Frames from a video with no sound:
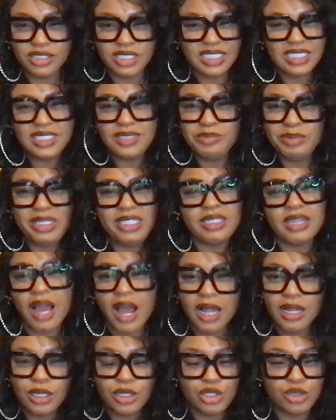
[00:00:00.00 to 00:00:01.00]
Just be
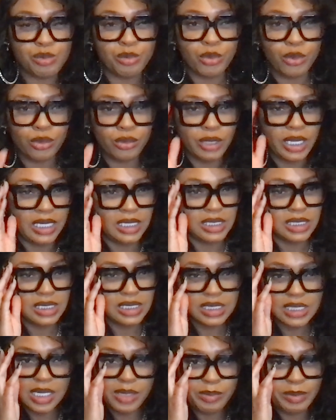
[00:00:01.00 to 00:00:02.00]
knowledgeable and
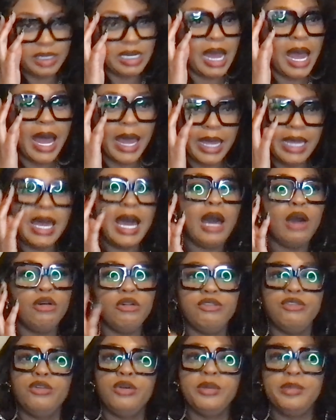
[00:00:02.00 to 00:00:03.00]
just keep an eye out
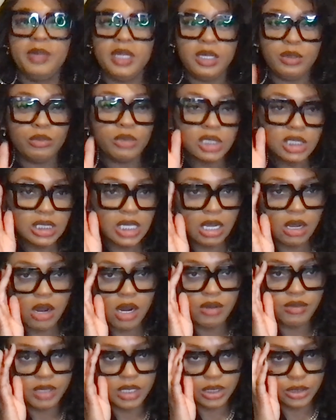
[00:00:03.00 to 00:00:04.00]
for me, which they
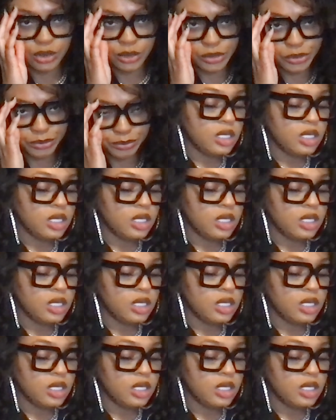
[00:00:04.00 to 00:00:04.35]
already do.